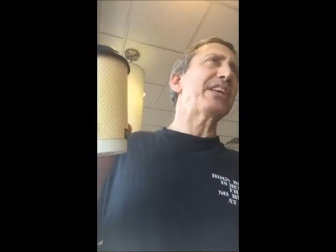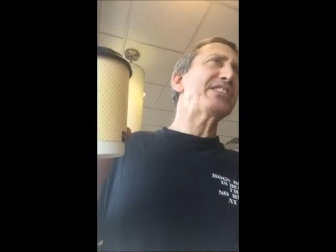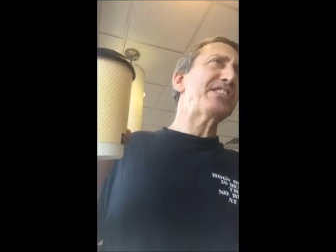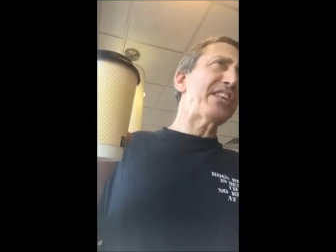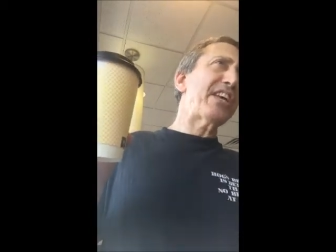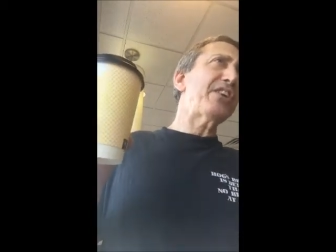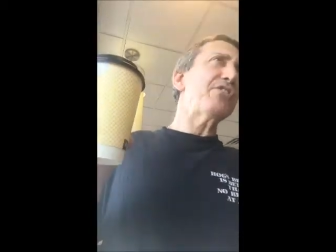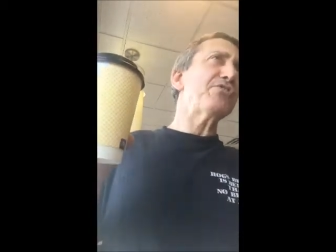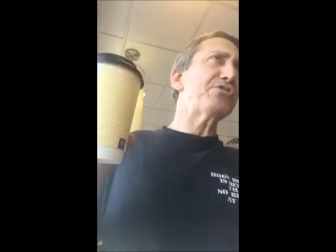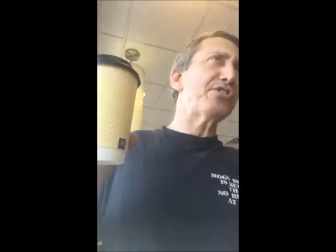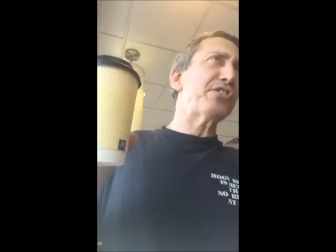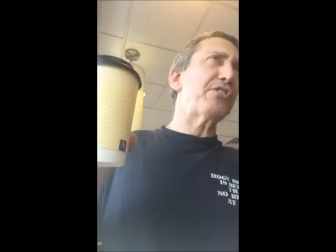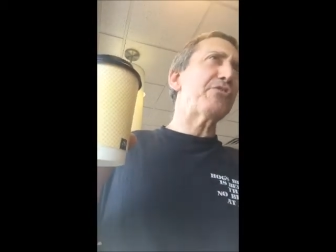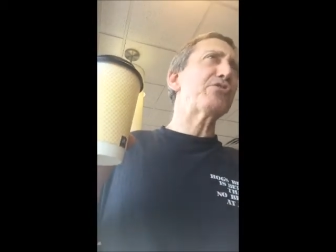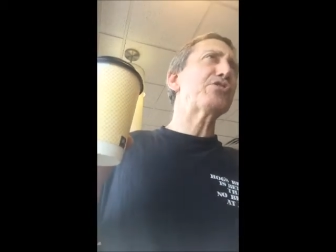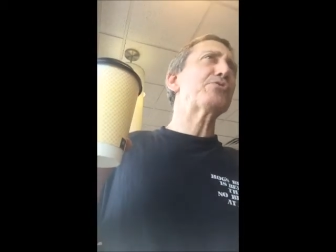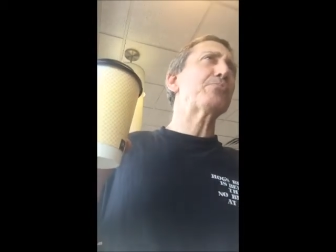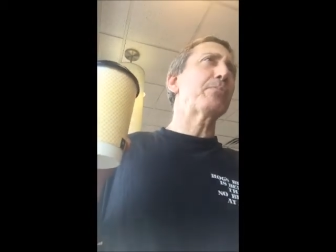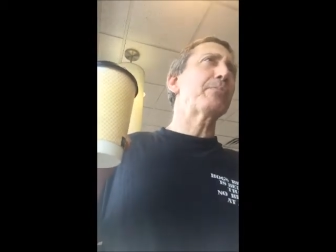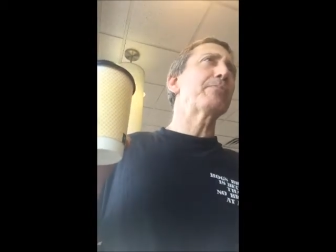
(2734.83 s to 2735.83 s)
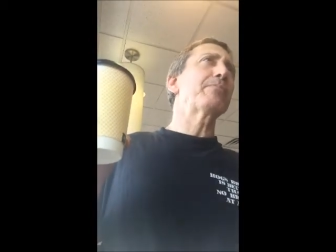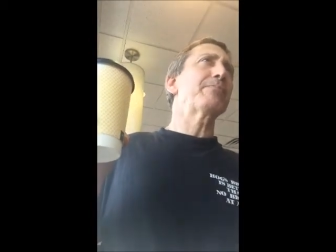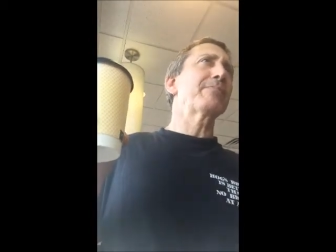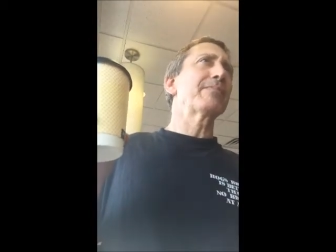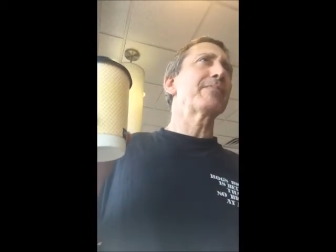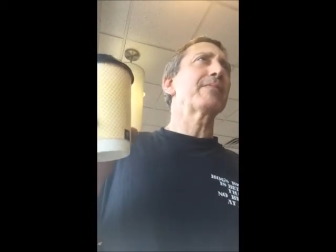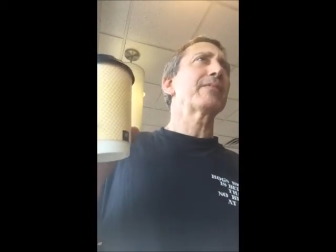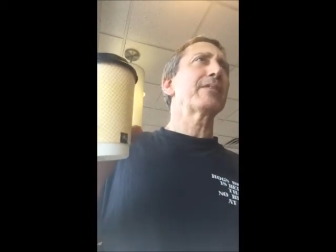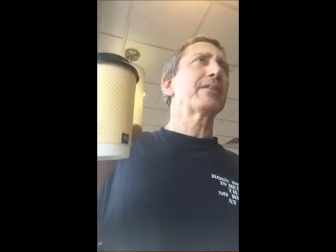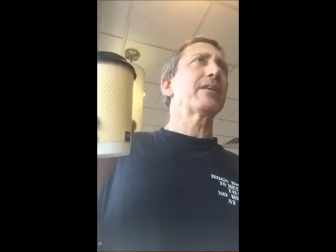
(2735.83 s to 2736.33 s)
They say they're serious. That's, all,
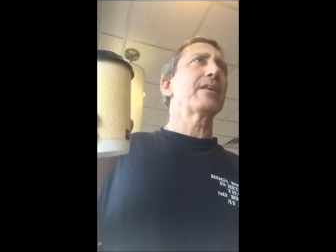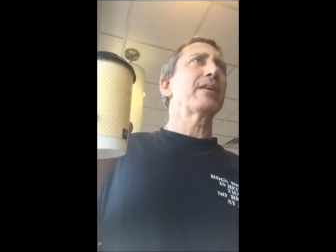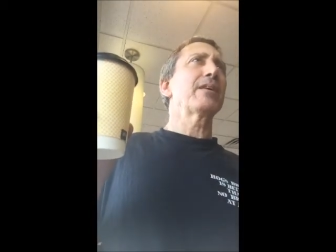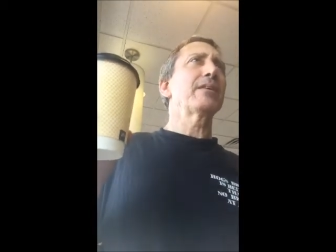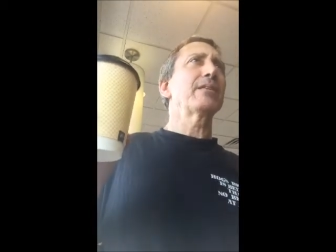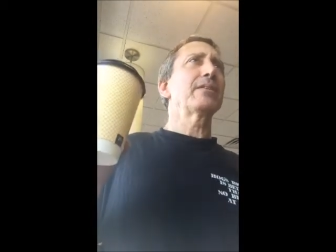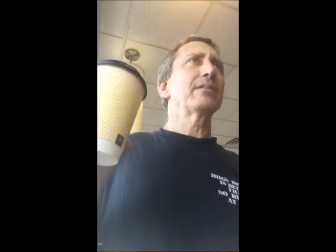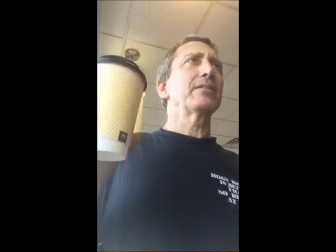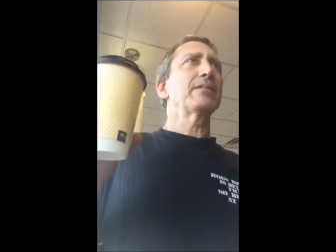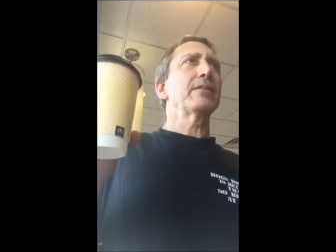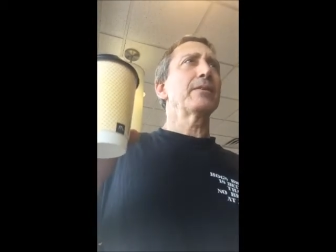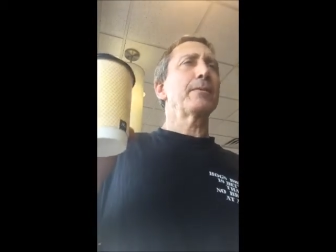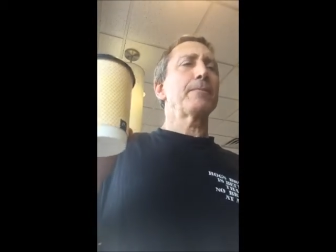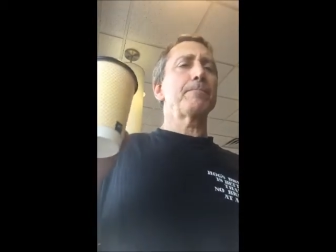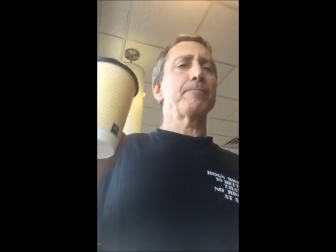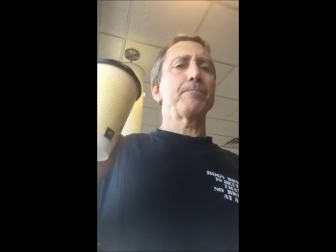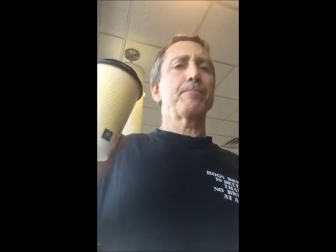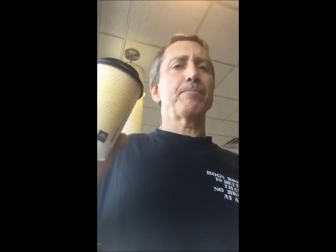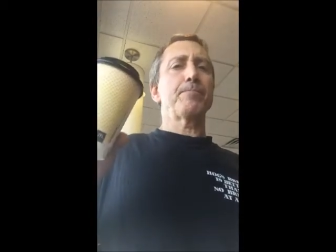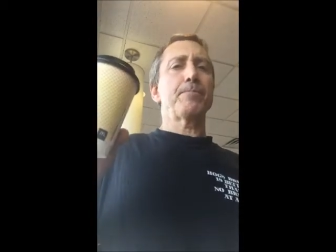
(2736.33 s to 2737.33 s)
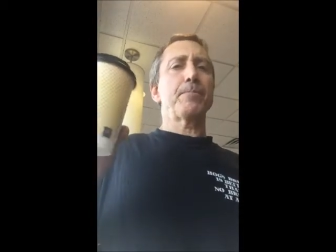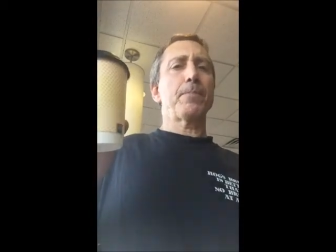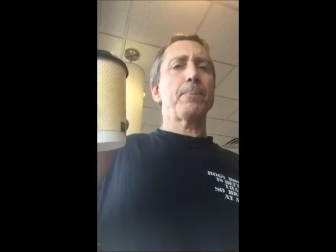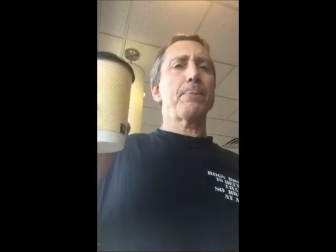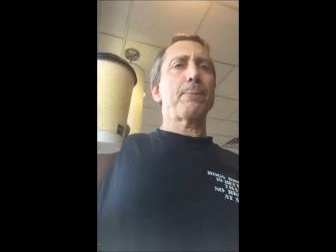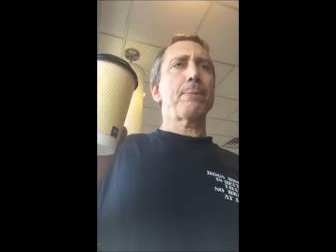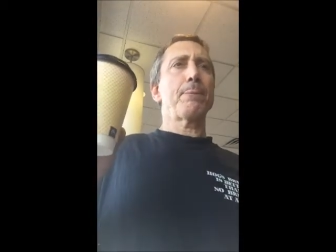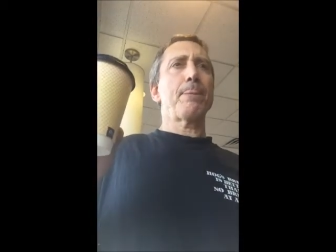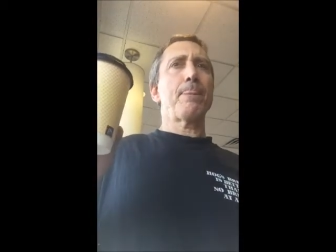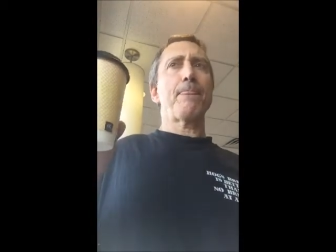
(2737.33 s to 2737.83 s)
that's, always been done. That's not just
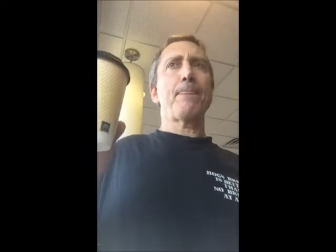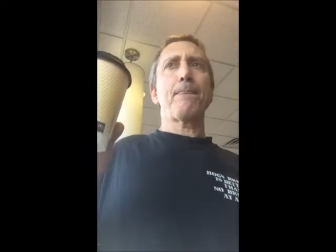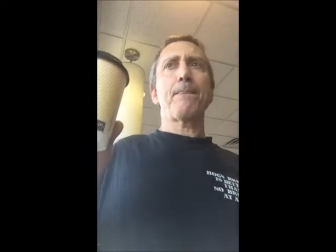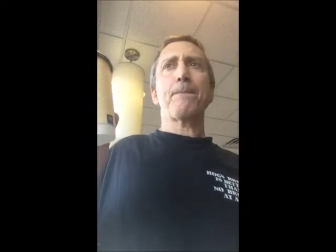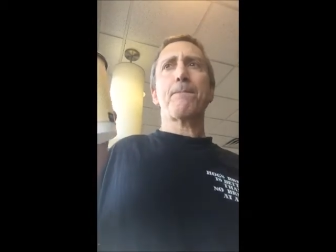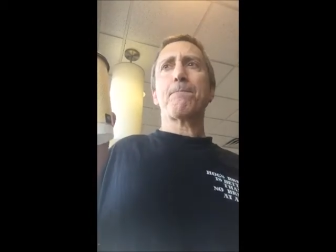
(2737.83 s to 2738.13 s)
today.